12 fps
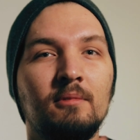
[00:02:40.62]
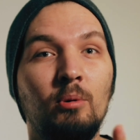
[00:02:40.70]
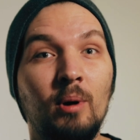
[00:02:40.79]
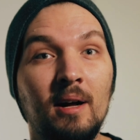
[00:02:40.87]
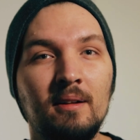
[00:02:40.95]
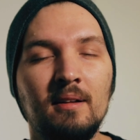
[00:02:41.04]

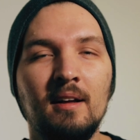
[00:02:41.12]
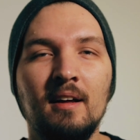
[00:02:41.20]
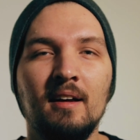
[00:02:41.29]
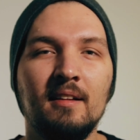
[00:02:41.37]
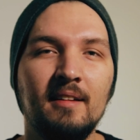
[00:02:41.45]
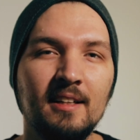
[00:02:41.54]
Well,
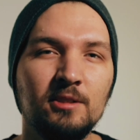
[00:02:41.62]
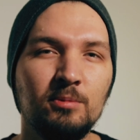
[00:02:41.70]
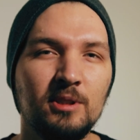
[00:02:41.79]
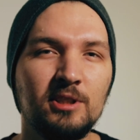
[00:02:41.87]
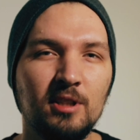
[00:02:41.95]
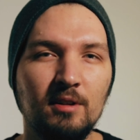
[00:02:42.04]
that's
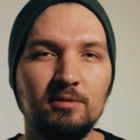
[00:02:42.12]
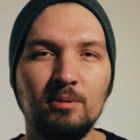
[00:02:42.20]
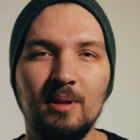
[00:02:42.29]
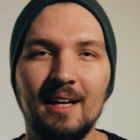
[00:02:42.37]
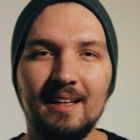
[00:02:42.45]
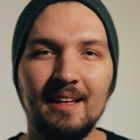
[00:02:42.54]
where
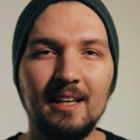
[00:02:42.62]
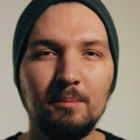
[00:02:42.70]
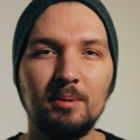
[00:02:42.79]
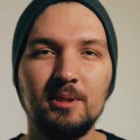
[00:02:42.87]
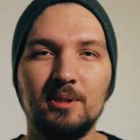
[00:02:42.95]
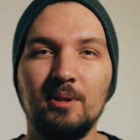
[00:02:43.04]
software like
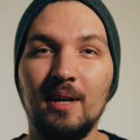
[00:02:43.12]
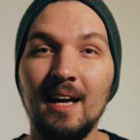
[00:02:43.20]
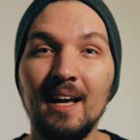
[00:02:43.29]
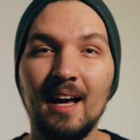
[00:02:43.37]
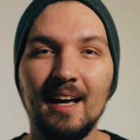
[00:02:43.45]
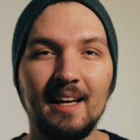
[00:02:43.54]
Gigapixel
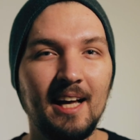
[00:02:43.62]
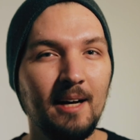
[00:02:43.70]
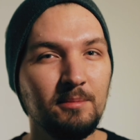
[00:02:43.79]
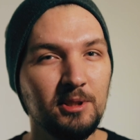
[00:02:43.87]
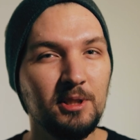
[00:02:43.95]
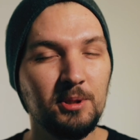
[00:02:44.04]
AI
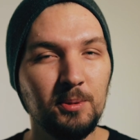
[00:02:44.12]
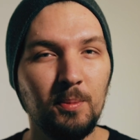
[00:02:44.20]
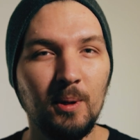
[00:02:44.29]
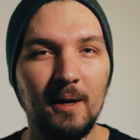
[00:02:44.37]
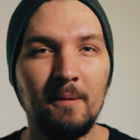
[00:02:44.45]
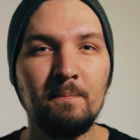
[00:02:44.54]
comes into
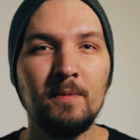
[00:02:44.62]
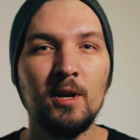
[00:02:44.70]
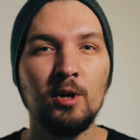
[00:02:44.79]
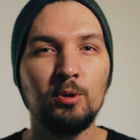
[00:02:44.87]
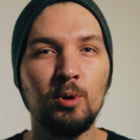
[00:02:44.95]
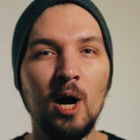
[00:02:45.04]
play
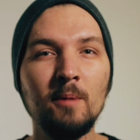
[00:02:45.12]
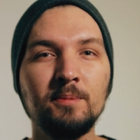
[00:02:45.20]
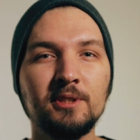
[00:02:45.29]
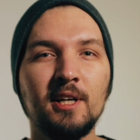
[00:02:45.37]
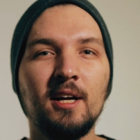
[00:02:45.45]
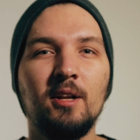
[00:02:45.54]
to
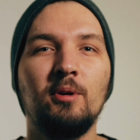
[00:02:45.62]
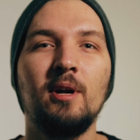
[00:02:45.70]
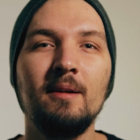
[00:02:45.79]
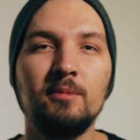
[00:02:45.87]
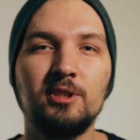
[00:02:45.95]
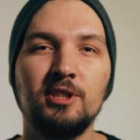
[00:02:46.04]
upscale your
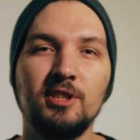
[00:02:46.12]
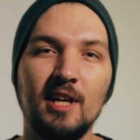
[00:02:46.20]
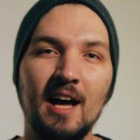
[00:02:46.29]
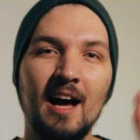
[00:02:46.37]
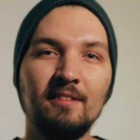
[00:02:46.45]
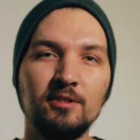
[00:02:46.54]
images
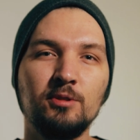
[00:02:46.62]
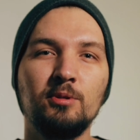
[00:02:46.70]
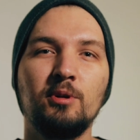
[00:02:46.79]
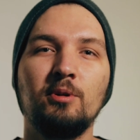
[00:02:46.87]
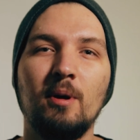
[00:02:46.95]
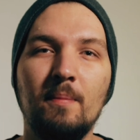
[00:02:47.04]
after
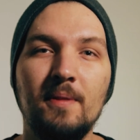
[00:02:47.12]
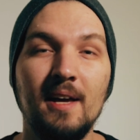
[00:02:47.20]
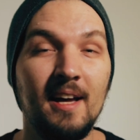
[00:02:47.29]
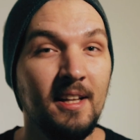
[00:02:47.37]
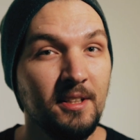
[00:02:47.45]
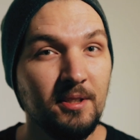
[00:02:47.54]
you cropped
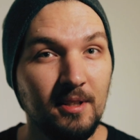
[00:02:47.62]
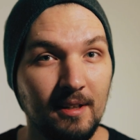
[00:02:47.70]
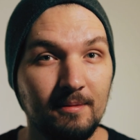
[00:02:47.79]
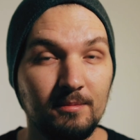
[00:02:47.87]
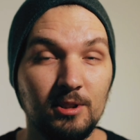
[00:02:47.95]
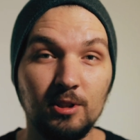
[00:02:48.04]
into
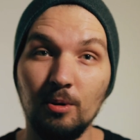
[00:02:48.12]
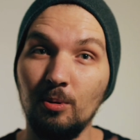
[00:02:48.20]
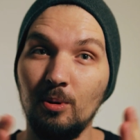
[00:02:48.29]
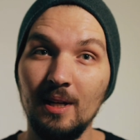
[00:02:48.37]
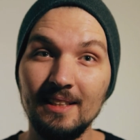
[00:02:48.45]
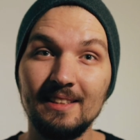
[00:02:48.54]
them. So
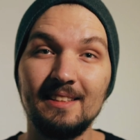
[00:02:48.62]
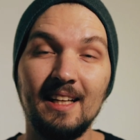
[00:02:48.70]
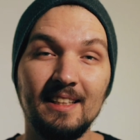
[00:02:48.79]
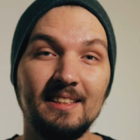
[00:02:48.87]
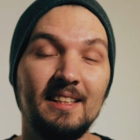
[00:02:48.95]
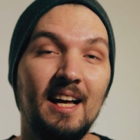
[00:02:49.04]
let's
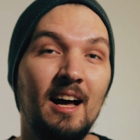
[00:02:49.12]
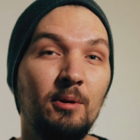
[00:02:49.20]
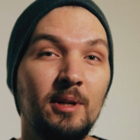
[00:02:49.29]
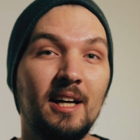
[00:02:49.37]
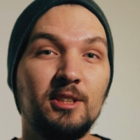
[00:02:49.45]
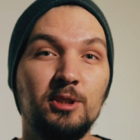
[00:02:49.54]
test
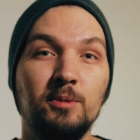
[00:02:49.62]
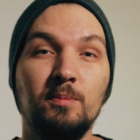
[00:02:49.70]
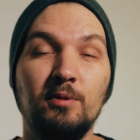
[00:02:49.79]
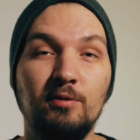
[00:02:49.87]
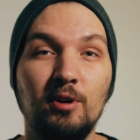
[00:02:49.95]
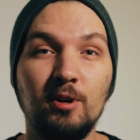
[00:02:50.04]
how it actually
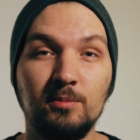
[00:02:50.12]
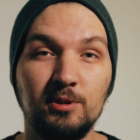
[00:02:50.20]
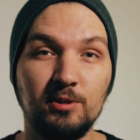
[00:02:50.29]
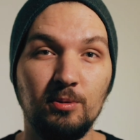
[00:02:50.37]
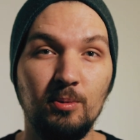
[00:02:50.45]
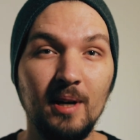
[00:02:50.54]
performs.
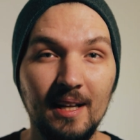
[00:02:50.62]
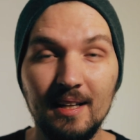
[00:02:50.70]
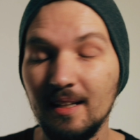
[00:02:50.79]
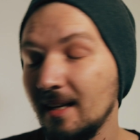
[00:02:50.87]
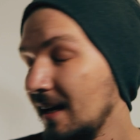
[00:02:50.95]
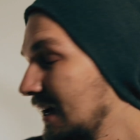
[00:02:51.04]
So what I
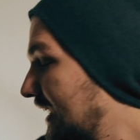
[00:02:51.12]
did